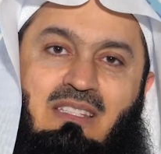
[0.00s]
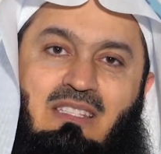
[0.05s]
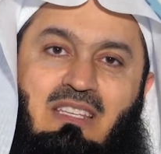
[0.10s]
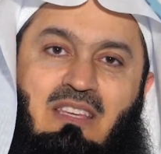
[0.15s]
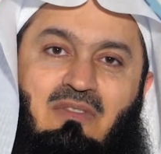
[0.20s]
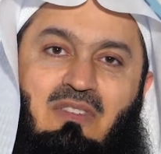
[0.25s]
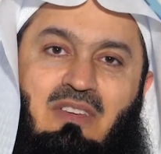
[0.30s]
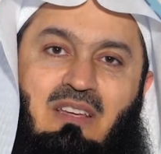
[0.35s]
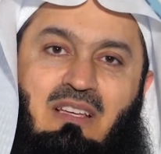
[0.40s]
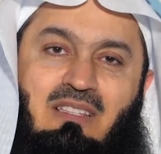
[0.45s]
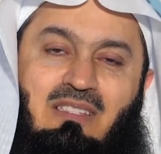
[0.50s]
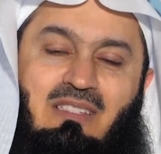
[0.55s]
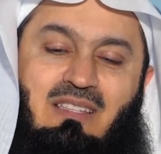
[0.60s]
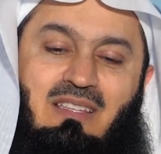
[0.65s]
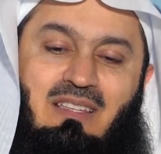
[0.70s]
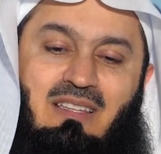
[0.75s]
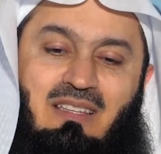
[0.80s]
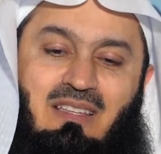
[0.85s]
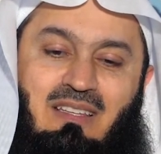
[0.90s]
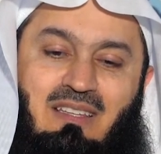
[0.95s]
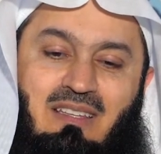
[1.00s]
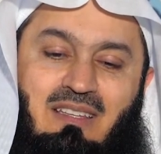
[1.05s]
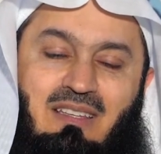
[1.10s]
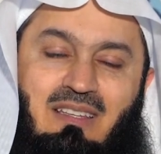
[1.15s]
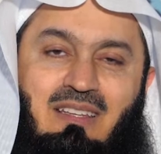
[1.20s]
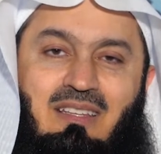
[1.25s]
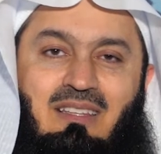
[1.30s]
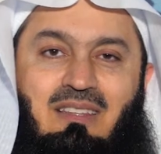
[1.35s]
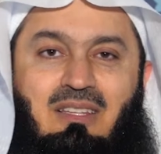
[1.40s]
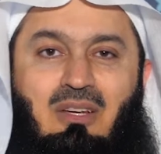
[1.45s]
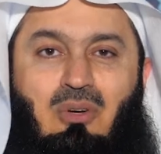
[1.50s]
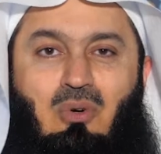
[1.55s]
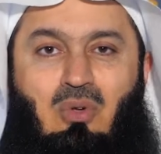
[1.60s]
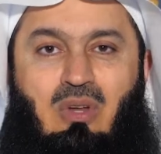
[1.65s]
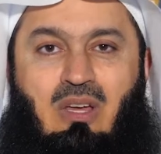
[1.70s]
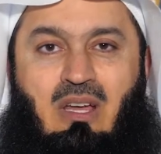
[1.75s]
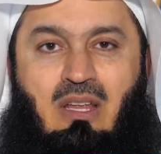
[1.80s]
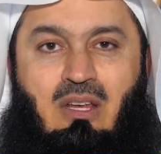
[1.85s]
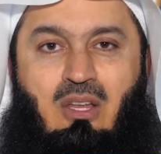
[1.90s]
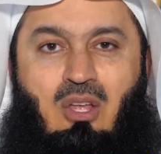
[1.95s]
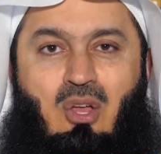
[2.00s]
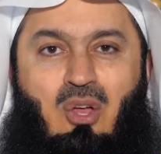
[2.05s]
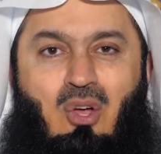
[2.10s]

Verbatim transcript: giving us in the Quran.